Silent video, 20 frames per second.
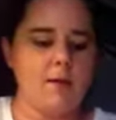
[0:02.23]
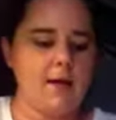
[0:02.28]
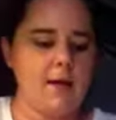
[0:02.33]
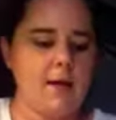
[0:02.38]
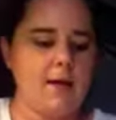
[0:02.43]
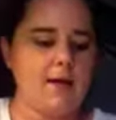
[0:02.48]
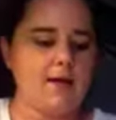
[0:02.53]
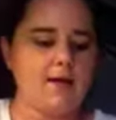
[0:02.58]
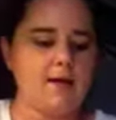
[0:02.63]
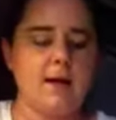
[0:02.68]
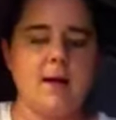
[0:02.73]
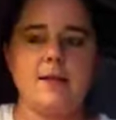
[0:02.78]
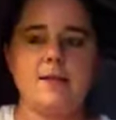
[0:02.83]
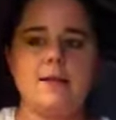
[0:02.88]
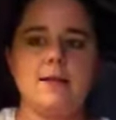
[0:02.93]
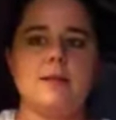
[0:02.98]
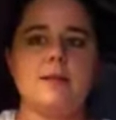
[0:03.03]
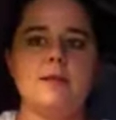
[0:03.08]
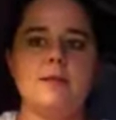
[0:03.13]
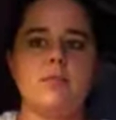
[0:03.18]
and I
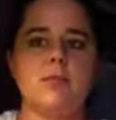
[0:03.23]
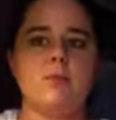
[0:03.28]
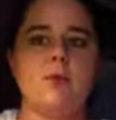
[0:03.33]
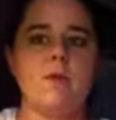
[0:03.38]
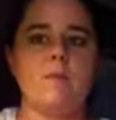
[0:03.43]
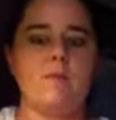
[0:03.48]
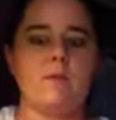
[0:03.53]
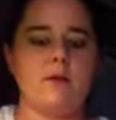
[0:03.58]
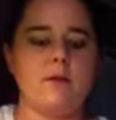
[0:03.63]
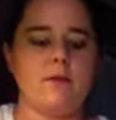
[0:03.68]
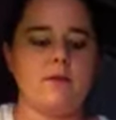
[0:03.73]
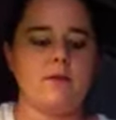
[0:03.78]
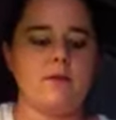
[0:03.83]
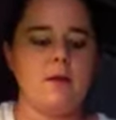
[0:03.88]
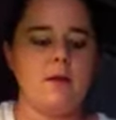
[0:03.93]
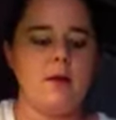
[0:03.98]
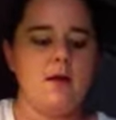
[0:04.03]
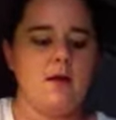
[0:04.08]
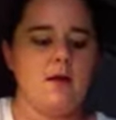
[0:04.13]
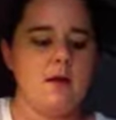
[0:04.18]
did this swap with
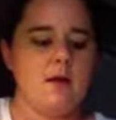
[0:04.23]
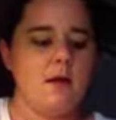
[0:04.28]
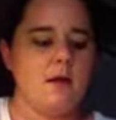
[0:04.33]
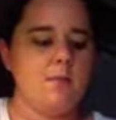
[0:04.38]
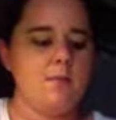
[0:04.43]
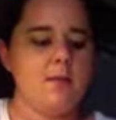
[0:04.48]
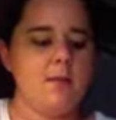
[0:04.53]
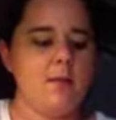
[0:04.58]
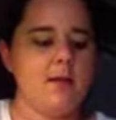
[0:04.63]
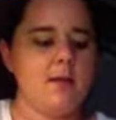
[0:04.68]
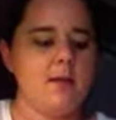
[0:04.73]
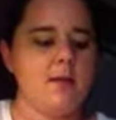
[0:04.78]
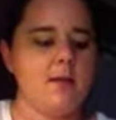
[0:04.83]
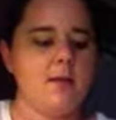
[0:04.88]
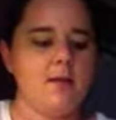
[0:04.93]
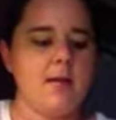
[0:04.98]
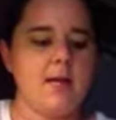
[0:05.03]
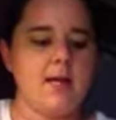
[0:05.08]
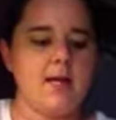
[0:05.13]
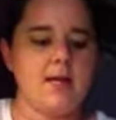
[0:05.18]

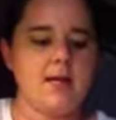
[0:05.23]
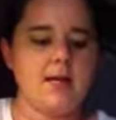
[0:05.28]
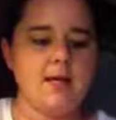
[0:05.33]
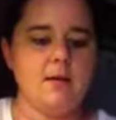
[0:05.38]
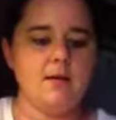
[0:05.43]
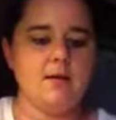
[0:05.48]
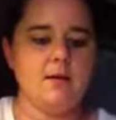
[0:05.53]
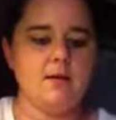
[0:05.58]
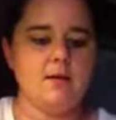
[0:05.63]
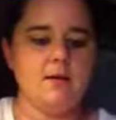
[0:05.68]
Pink Lady